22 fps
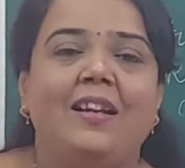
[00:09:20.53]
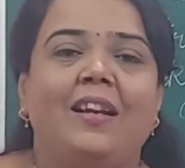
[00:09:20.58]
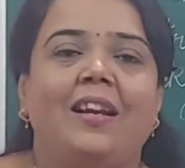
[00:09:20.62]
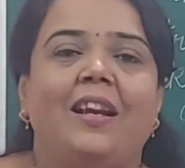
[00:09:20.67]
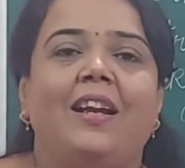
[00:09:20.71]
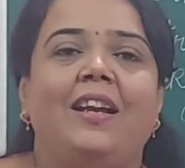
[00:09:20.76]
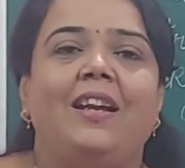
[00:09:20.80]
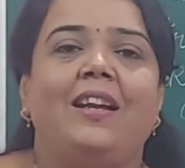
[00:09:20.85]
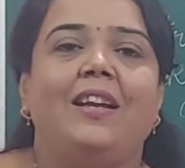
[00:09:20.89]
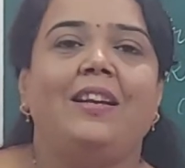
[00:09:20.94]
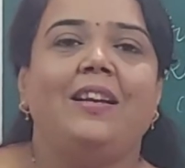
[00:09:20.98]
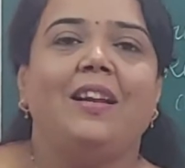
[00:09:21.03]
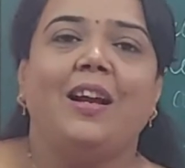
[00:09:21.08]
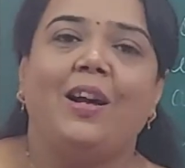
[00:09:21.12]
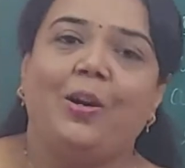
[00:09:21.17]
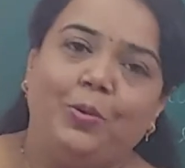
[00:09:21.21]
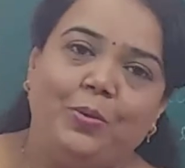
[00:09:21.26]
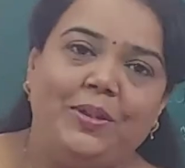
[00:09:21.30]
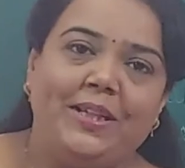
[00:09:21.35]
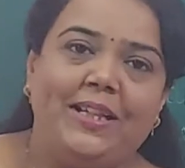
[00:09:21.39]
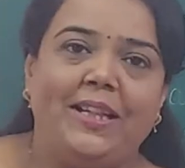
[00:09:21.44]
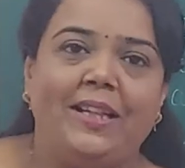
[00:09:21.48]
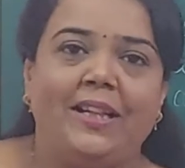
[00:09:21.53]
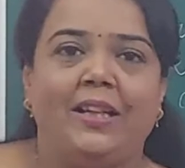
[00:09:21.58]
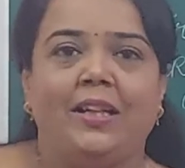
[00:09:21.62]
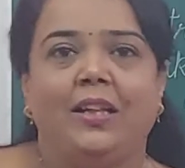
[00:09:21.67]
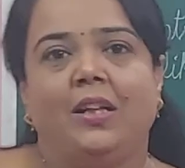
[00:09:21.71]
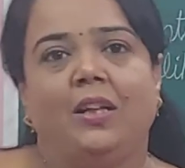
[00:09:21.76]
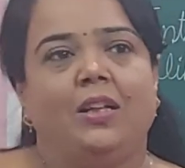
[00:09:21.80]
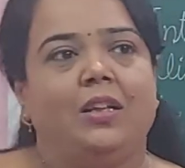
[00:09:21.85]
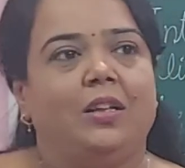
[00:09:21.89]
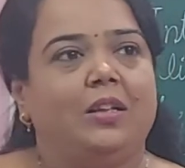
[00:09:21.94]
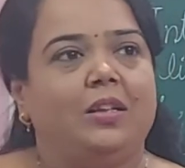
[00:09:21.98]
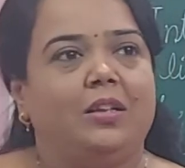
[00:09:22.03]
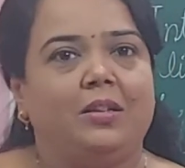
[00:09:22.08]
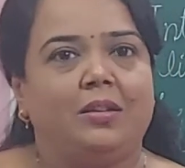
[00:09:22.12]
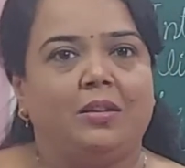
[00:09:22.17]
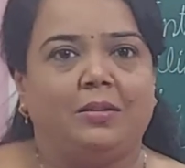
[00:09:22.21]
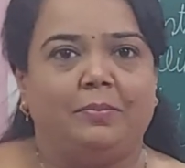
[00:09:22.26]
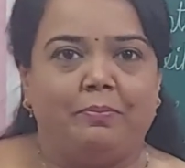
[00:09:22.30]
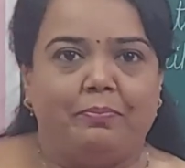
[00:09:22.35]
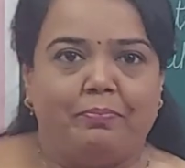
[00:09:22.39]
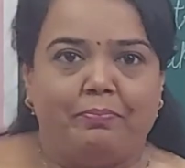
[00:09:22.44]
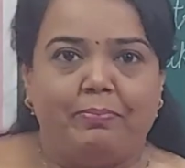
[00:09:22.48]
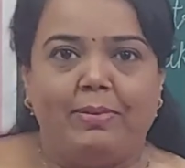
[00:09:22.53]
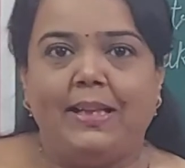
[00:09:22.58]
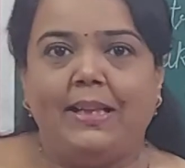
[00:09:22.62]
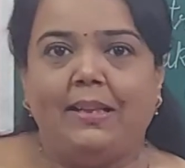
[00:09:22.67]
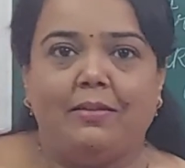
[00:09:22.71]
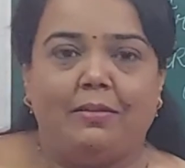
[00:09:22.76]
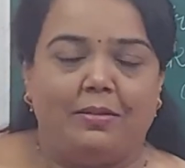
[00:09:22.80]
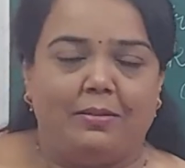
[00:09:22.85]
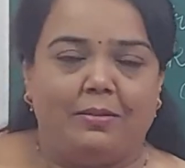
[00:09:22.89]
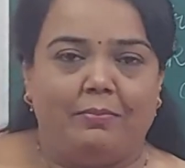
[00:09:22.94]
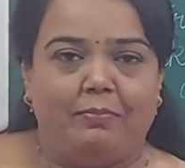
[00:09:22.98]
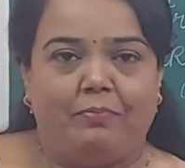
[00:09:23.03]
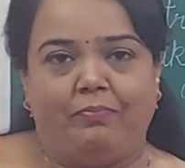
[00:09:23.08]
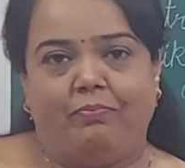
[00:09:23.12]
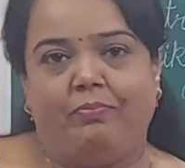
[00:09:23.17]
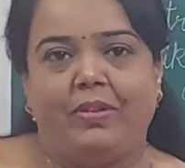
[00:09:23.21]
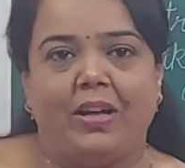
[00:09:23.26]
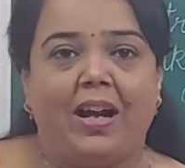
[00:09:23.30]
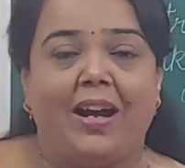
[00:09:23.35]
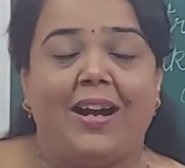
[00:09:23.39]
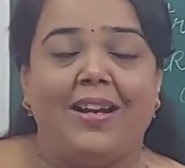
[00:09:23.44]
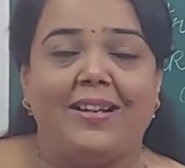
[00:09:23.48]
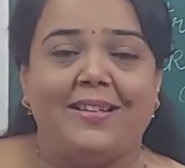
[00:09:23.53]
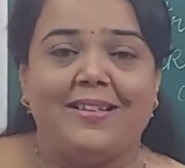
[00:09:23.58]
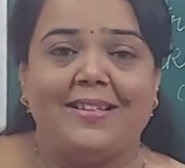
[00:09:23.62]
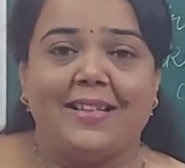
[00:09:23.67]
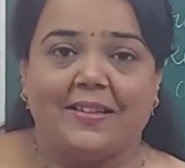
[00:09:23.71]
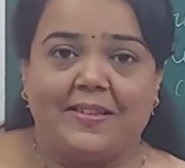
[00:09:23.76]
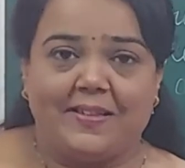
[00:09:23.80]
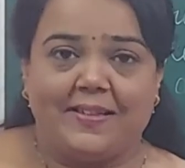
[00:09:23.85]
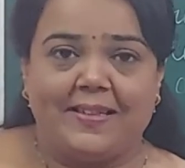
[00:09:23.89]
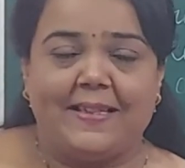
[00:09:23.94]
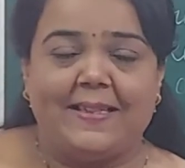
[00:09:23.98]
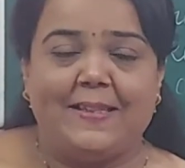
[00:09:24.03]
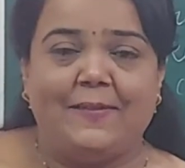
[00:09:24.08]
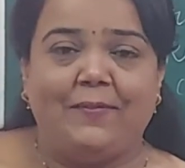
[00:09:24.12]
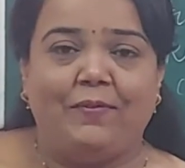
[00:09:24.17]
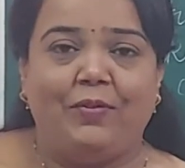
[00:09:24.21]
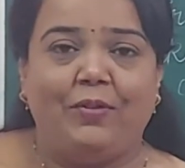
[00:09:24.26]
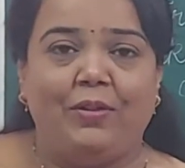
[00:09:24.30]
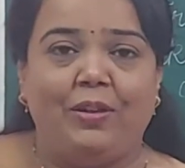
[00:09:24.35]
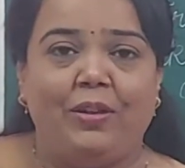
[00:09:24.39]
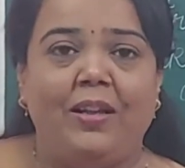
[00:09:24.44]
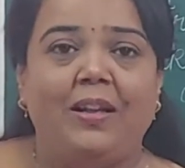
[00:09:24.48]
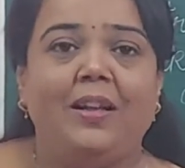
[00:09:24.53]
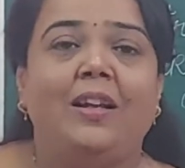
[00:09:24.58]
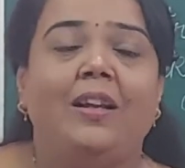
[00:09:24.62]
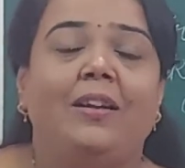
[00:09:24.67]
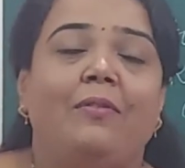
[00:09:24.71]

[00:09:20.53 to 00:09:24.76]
and how they are successful,